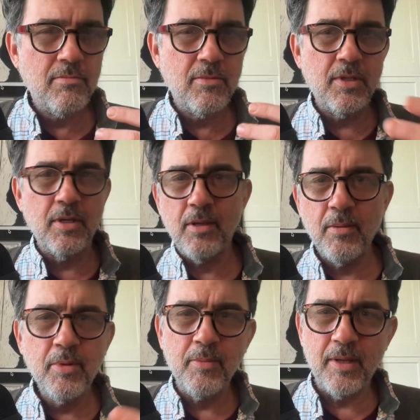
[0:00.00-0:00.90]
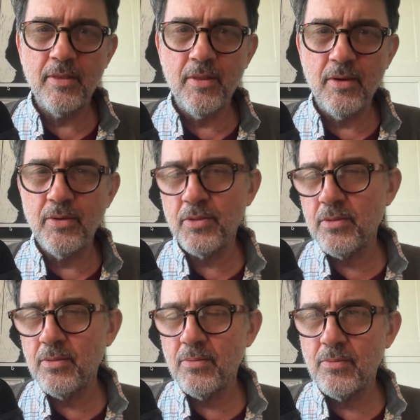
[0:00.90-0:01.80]
to implement
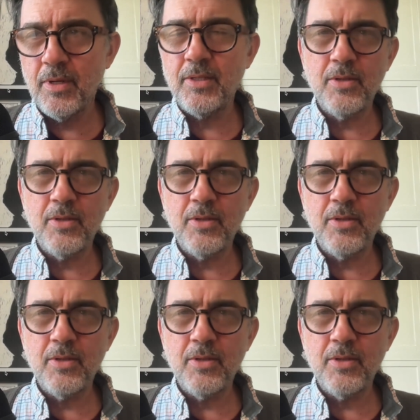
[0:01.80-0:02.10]
those, right?